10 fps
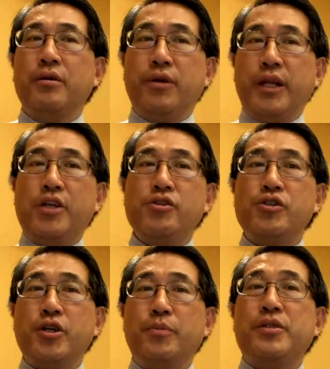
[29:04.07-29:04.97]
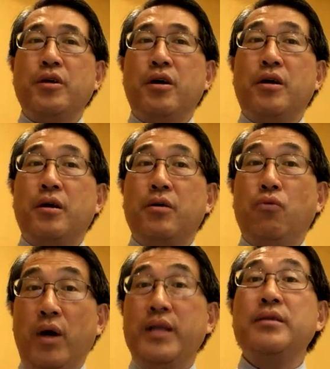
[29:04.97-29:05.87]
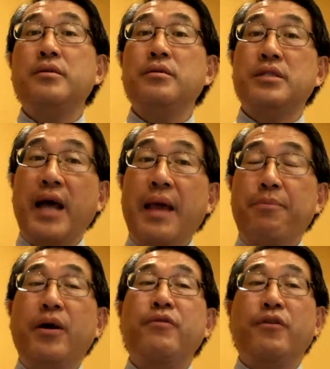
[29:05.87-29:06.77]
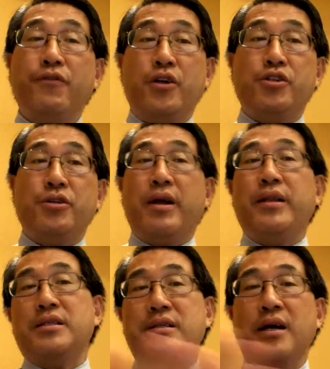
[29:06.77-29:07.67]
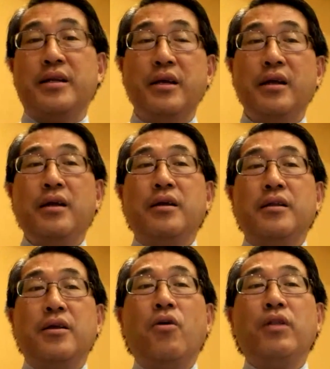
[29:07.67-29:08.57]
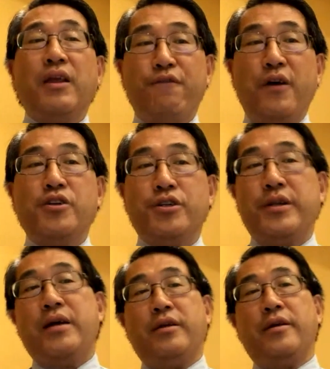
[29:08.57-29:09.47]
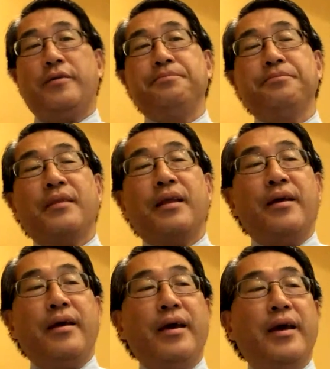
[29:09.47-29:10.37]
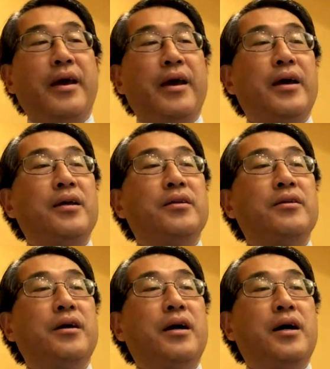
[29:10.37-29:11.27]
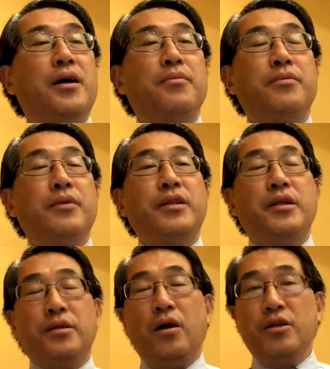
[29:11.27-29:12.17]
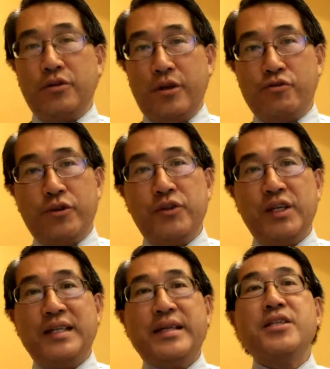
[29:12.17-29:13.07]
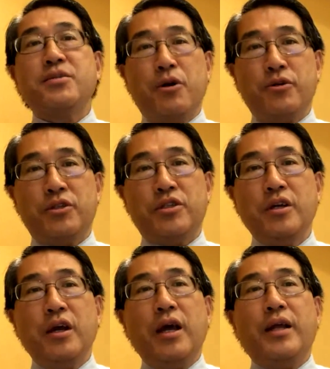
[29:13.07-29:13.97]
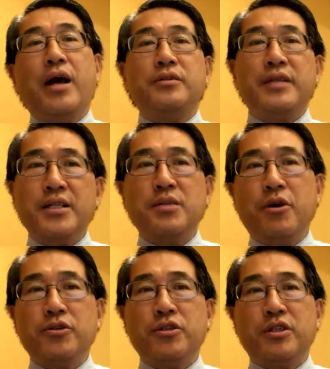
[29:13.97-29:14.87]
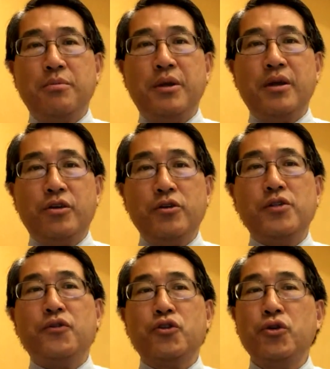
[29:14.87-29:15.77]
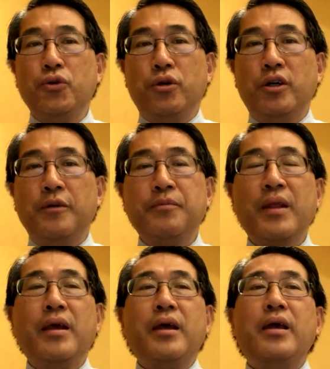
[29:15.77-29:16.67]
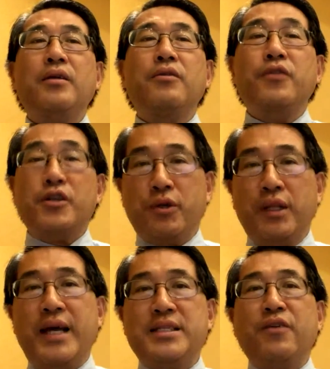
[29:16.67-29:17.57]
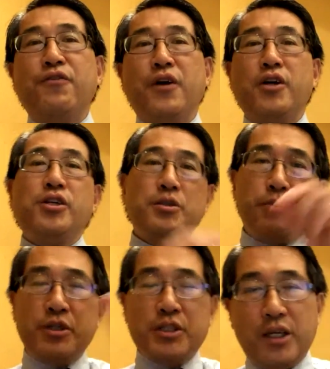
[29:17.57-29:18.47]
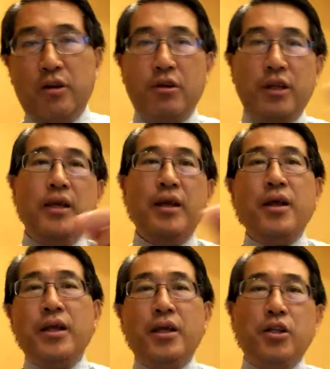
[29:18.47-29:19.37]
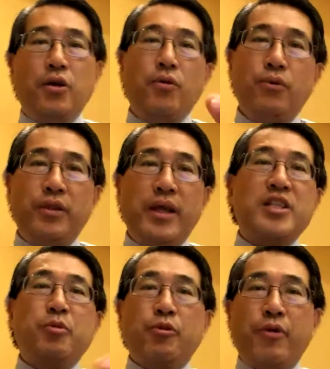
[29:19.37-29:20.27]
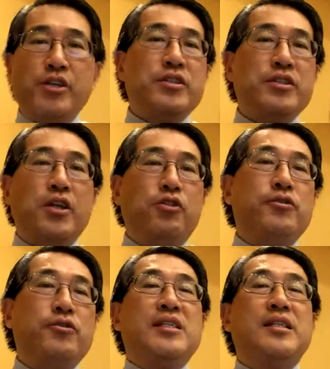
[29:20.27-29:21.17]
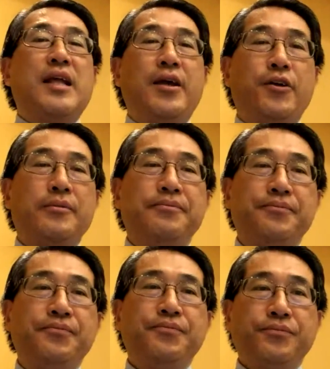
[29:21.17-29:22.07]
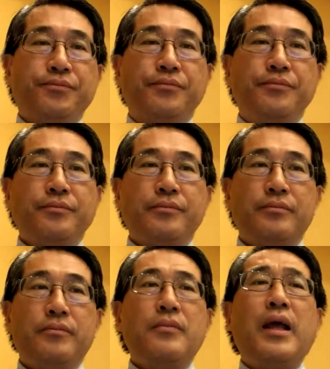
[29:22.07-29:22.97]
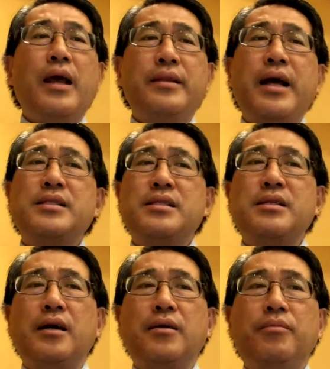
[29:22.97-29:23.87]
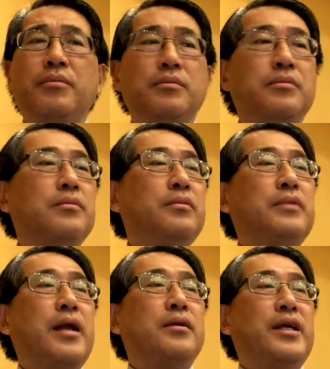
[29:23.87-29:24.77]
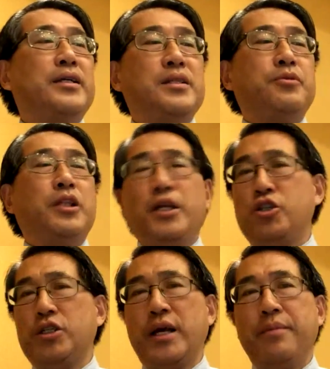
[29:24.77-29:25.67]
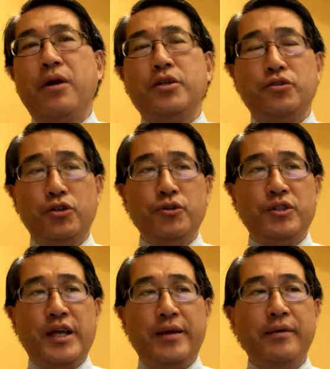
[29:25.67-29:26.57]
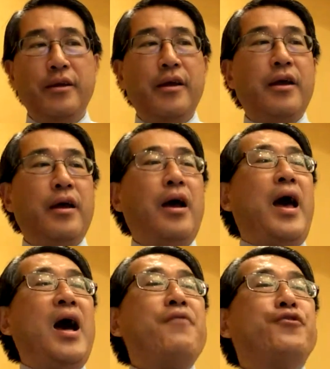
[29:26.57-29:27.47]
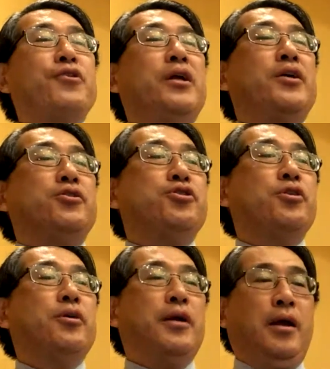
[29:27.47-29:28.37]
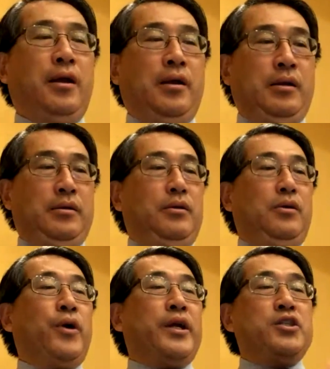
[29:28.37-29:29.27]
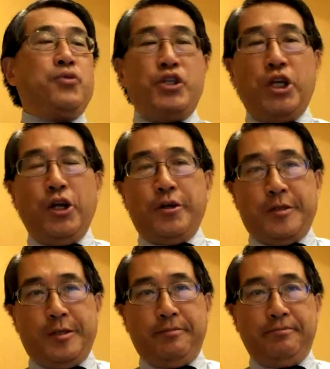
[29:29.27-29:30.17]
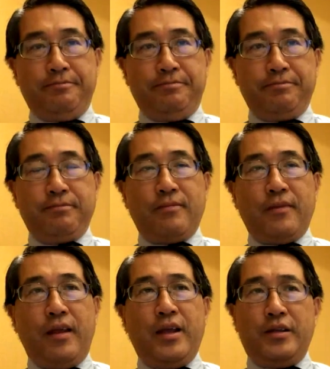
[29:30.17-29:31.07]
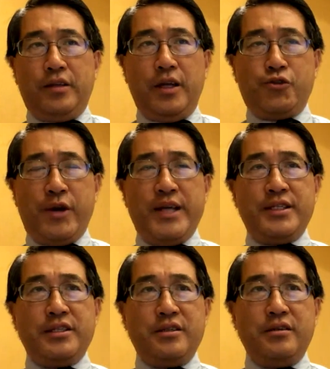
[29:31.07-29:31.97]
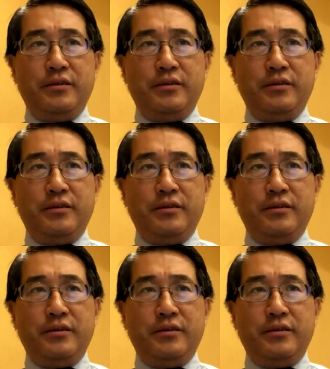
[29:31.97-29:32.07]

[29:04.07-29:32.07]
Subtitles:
relationships are one type of a function, right? It's not the only function out there. And then also introducing Desmos and how Desmos can be a useful tool in visualizing functions, particularly with explorations that use the slider. And that'll take us up to lunchtime on Tuesday. After lunch, we're going to switch gears and address